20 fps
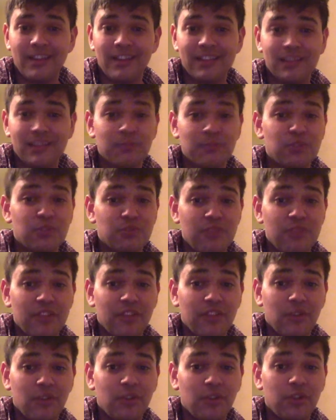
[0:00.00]
some
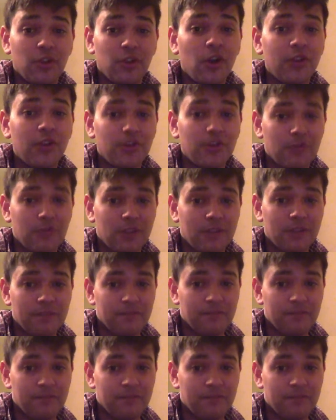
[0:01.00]
strength on the other one,